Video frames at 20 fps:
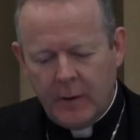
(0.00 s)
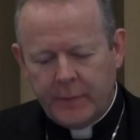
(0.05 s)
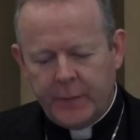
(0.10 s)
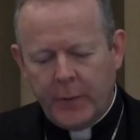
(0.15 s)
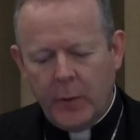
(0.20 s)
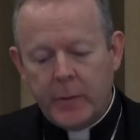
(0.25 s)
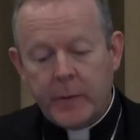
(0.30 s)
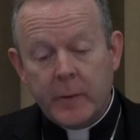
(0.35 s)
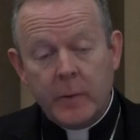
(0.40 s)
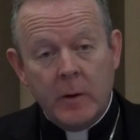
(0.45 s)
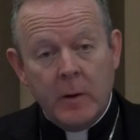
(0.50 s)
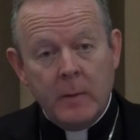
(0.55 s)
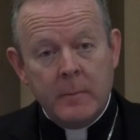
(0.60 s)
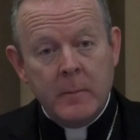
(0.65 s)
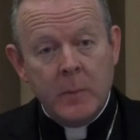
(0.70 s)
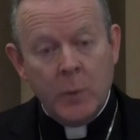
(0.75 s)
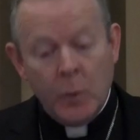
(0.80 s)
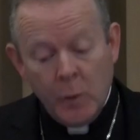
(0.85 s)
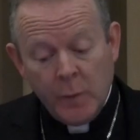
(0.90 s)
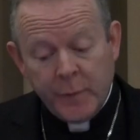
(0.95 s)
for the
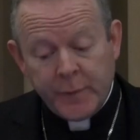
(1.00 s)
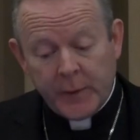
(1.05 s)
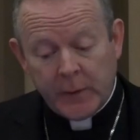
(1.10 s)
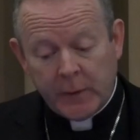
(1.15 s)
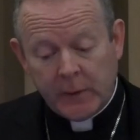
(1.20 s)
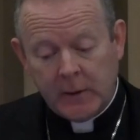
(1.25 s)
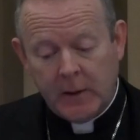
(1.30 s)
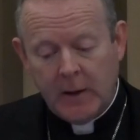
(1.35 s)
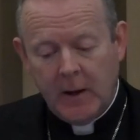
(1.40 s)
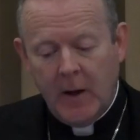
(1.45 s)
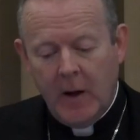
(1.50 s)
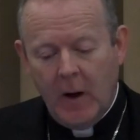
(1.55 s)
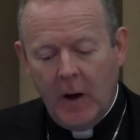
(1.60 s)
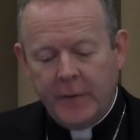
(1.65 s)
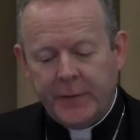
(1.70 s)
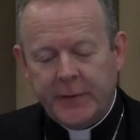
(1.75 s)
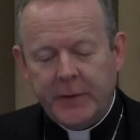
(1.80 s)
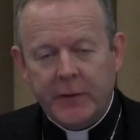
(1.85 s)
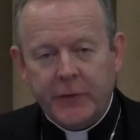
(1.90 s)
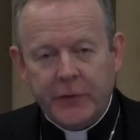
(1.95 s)
removal
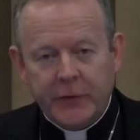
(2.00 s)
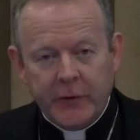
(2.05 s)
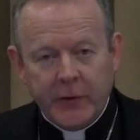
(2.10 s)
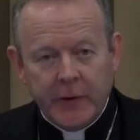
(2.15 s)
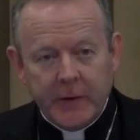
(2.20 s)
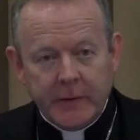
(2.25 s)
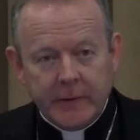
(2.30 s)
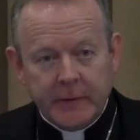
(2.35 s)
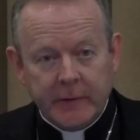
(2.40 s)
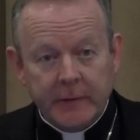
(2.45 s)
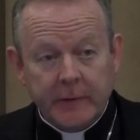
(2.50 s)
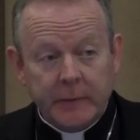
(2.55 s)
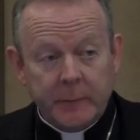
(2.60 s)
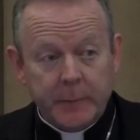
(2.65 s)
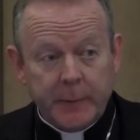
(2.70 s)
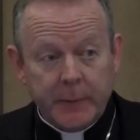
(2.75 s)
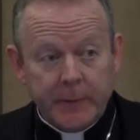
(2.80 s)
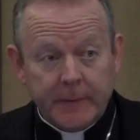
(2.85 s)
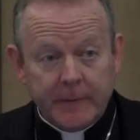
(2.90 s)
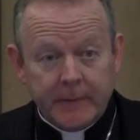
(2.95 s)
of the Church's
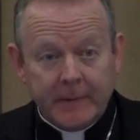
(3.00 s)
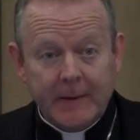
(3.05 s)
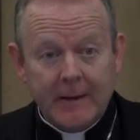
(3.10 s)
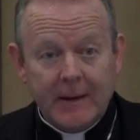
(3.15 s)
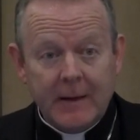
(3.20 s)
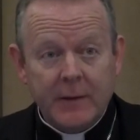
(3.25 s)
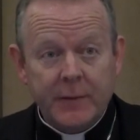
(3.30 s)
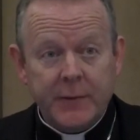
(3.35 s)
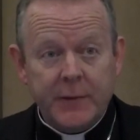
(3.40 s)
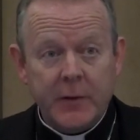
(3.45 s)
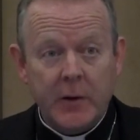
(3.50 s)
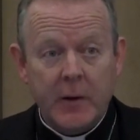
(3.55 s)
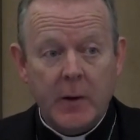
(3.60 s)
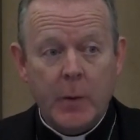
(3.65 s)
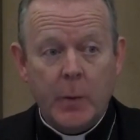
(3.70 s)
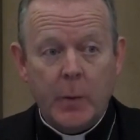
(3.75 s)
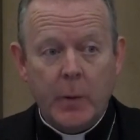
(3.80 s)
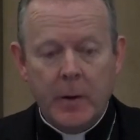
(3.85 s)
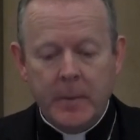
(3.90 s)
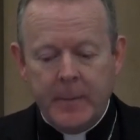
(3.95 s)
perceived
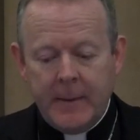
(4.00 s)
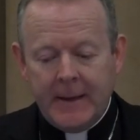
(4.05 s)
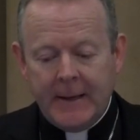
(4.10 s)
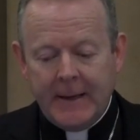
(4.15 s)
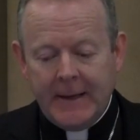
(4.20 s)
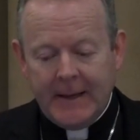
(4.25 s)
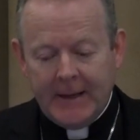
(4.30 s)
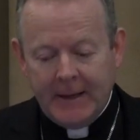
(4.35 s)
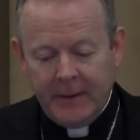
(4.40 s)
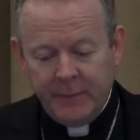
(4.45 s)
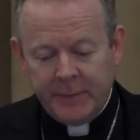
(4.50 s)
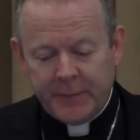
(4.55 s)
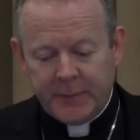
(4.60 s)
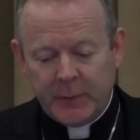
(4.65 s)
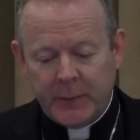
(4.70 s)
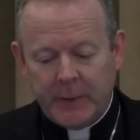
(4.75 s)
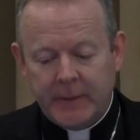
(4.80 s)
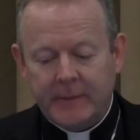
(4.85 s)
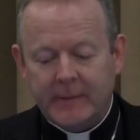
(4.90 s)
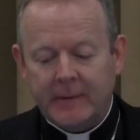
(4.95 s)
remaining
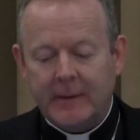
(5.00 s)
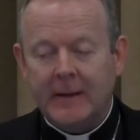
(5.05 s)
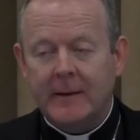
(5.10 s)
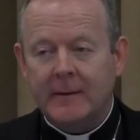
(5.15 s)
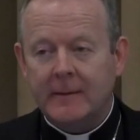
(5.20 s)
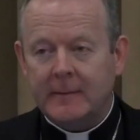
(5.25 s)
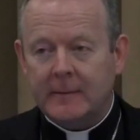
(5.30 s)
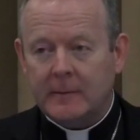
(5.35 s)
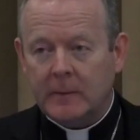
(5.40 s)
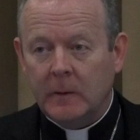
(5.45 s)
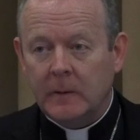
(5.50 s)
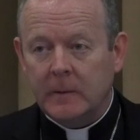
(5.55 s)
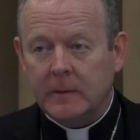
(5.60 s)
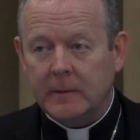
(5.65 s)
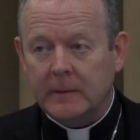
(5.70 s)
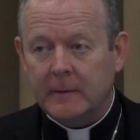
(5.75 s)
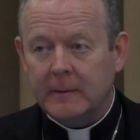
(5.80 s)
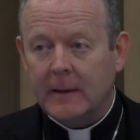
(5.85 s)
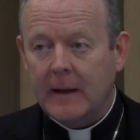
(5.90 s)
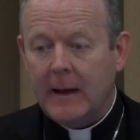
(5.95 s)
influence in
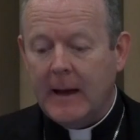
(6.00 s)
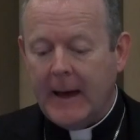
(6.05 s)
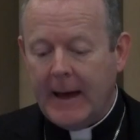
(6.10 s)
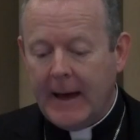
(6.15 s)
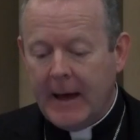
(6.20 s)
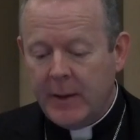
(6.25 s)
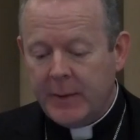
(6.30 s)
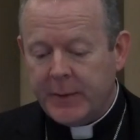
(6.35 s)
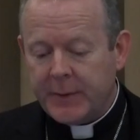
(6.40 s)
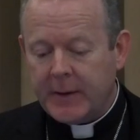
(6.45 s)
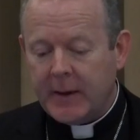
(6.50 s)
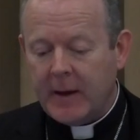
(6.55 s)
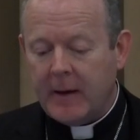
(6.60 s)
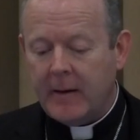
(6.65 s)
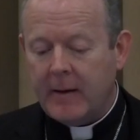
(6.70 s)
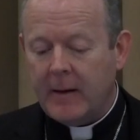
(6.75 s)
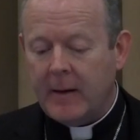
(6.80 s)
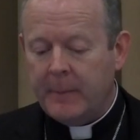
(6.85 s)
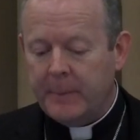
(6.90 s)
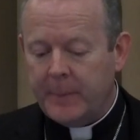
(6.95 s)
schools,
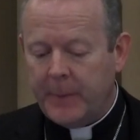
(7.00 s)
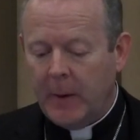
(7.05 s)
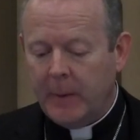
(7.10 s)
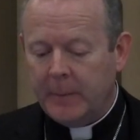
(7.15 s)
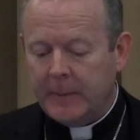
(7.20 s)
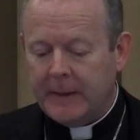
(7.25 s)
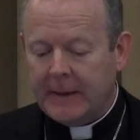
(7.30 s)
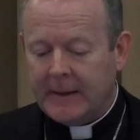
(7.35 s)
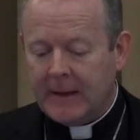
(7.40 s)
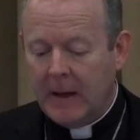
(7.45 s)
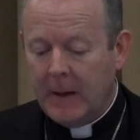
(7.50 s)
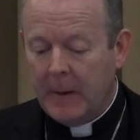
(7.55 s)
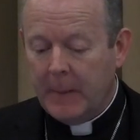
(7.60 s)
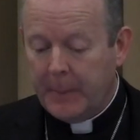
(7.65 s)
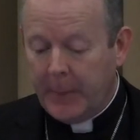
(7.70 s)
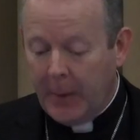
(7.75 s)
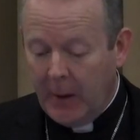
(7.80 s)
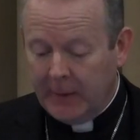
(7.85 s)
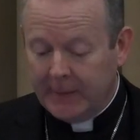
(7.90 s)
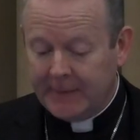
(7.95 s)
healthcare and public
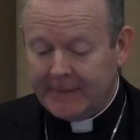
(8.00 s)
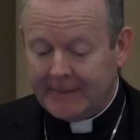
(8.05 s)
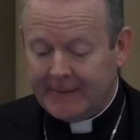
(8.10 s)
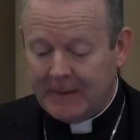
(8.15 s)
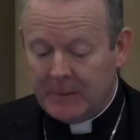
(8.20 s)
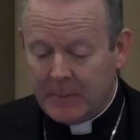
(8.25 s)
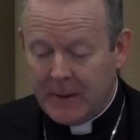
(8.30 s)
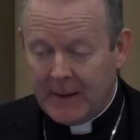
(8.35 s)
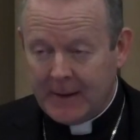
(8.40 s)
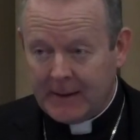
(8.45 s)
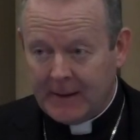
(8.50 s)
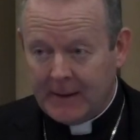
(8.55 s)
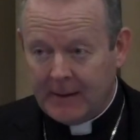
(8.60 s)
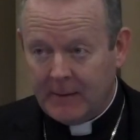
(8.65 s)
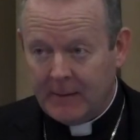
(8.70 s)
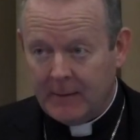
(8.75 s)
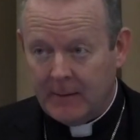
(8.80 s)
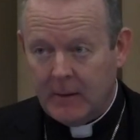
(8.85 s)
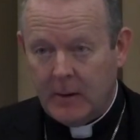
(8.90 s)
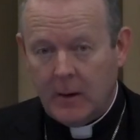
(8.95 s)
policy
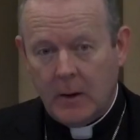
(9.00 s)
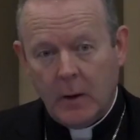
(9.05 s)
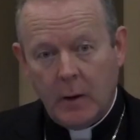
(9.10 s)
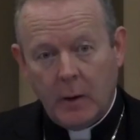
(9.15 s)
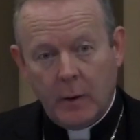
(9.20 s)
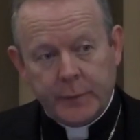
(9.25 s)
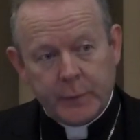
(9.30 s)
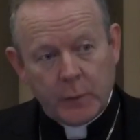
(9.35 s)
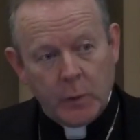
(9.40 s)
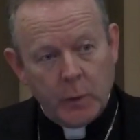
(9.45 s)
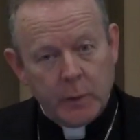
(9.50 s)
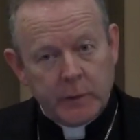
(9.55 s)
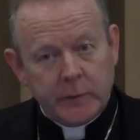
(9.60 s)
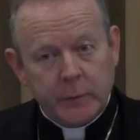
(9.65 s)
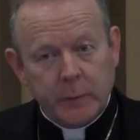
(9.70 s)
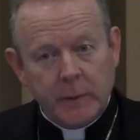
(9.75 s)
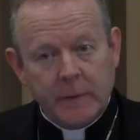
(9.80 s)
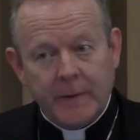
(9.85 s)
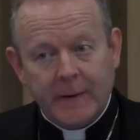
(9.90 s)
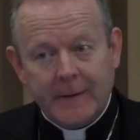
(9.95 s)
making. Of
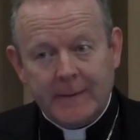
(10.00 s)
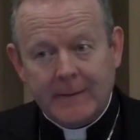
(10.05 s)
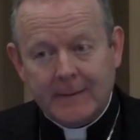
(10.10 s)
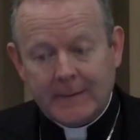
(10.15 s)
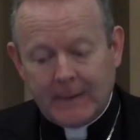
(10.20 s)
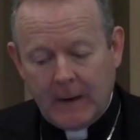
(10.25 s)
course, we've had the